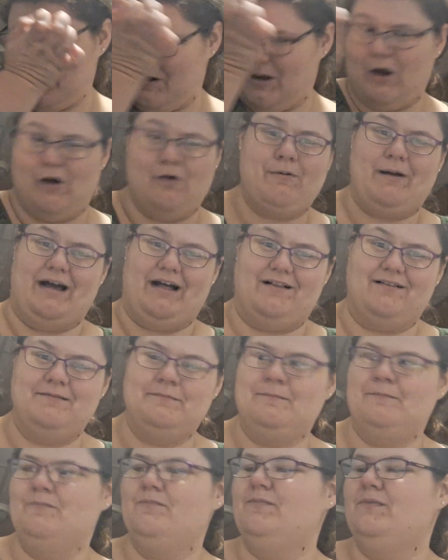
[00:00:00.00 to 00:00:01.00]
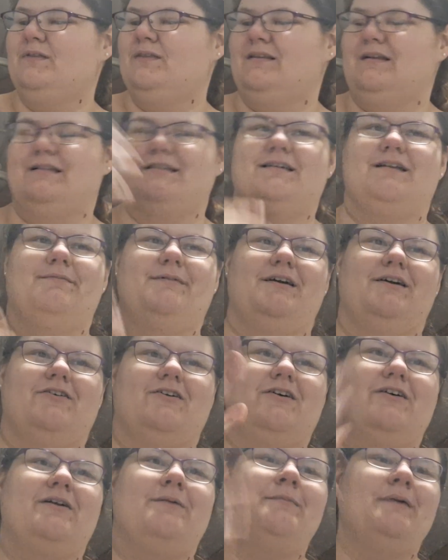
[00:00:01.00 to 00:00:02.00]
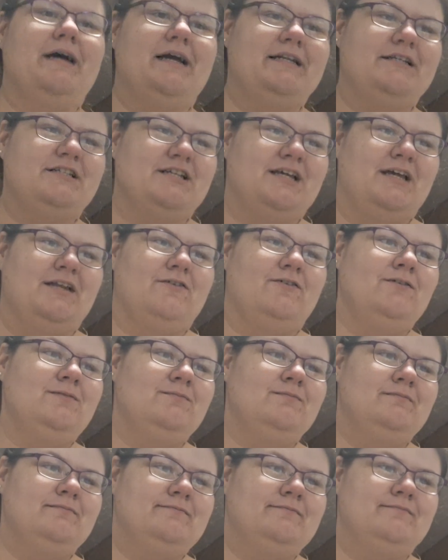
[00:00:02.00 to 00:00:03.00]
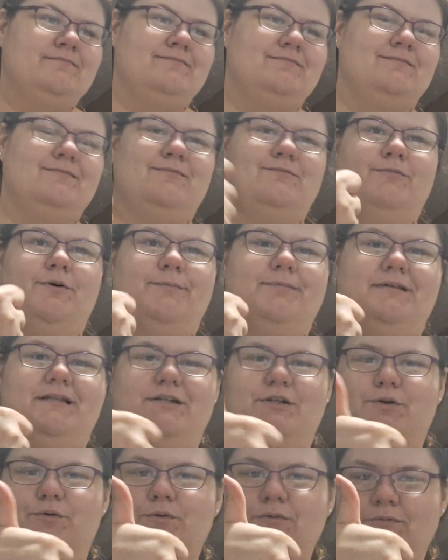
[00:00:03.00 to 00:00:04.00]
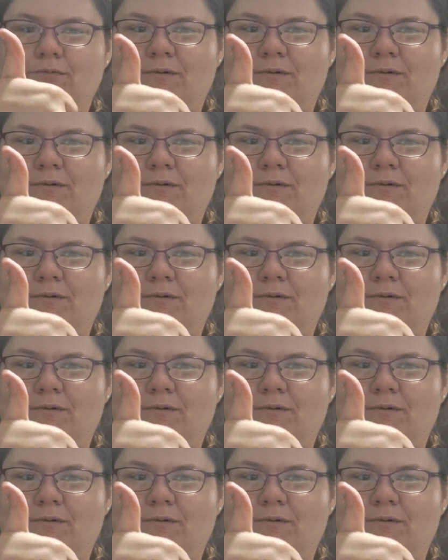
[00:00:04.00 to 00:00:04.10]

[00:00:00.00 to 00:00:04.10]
oh well. It's going to be on our combined channel. Whoop-de-doo.